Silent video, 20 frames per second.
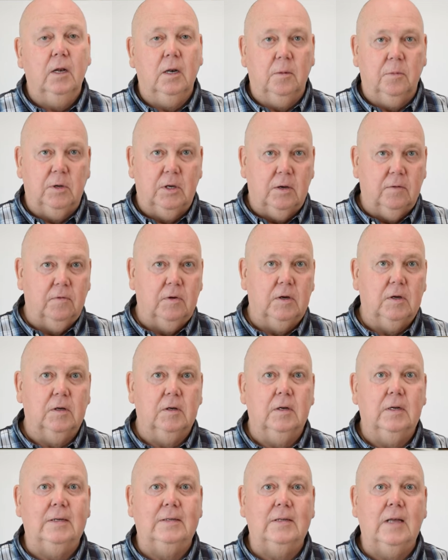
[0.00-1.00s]
Let me give you
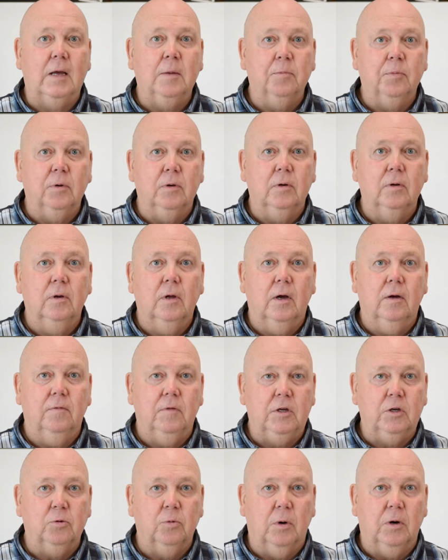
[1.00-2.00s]
an example of
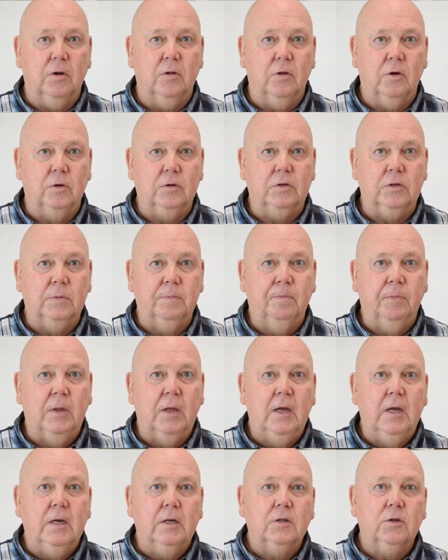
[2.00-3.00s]
each one of those.
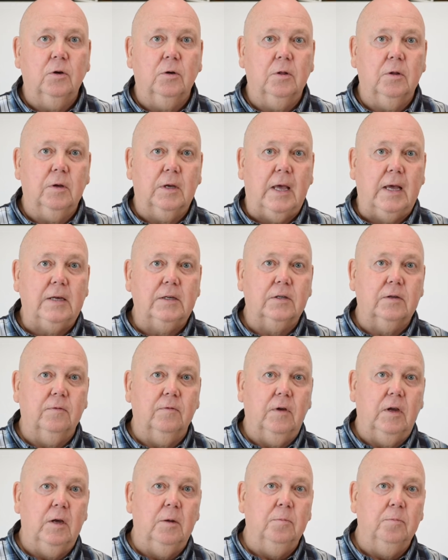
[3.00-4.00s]
So in the case
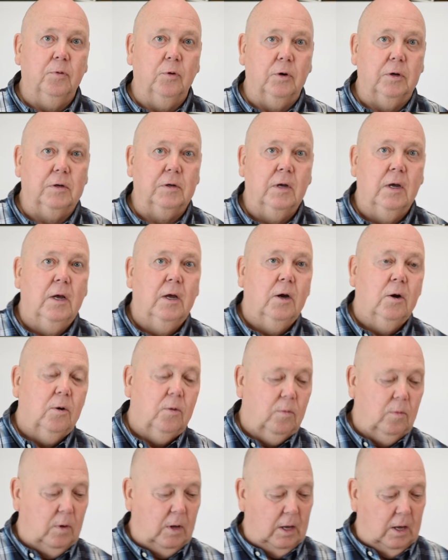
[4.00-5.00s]
of input,
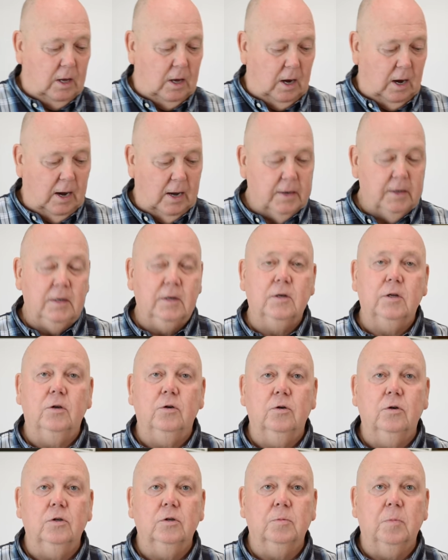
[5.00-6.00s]
I need to
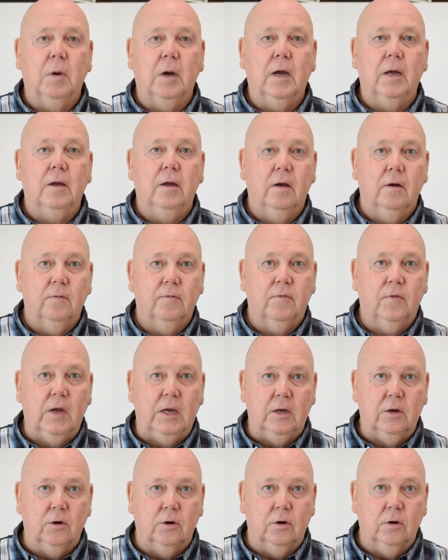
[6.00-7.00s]
use my
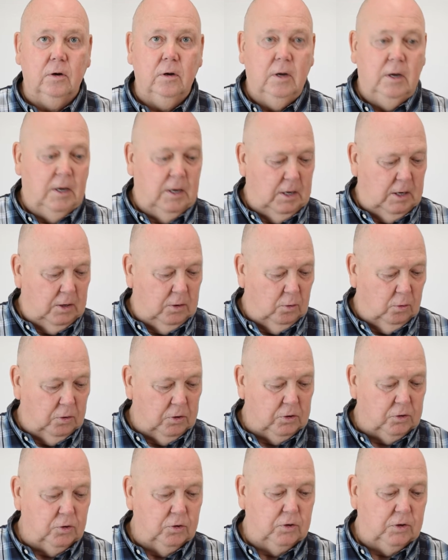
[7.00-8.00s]
finger in
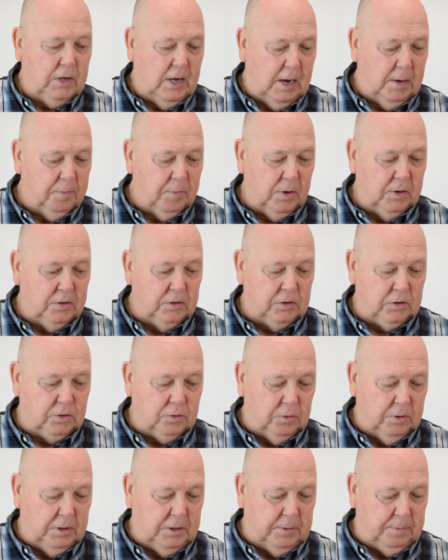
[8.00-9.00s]
order to tap on the
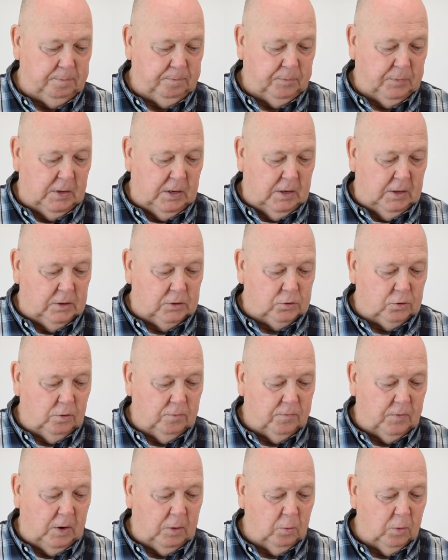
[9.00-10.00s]
screen. So
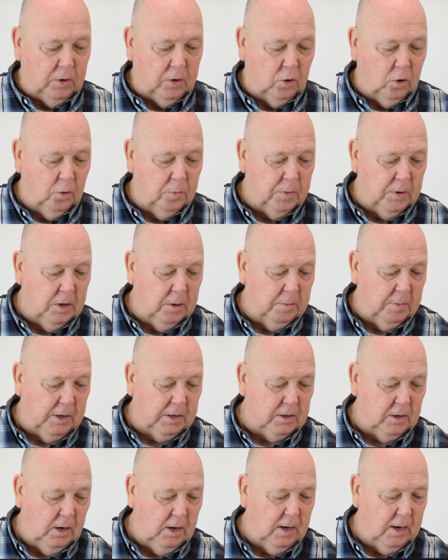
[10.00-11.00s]
if I want to open up my
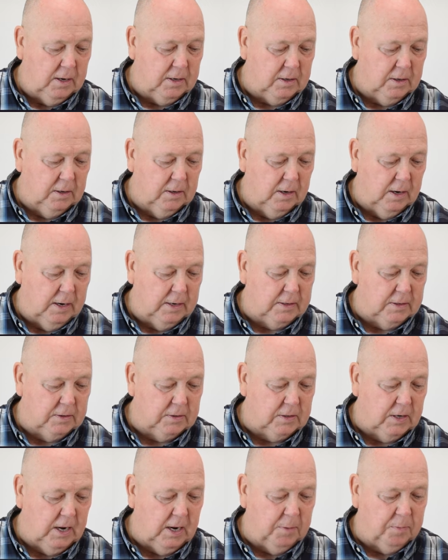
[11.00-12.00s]
clock, I can
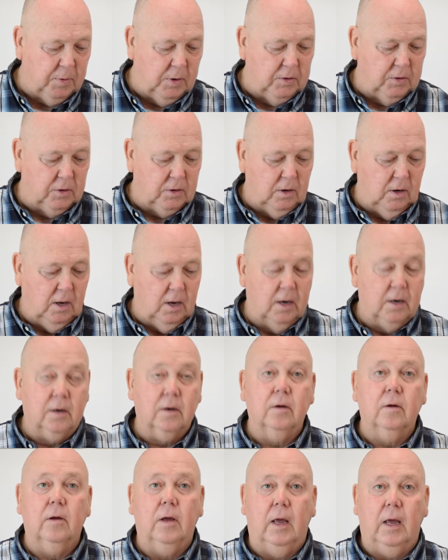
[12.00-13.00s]
tap on the
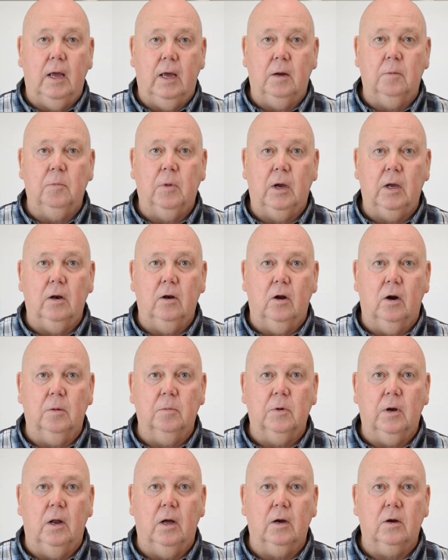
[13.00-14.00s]
clock and my
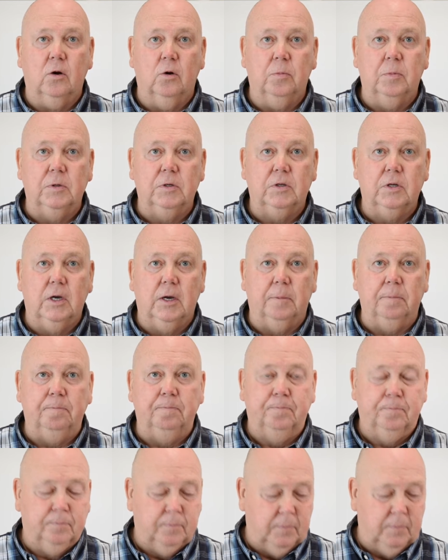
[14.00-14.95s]
alarm clock opens up.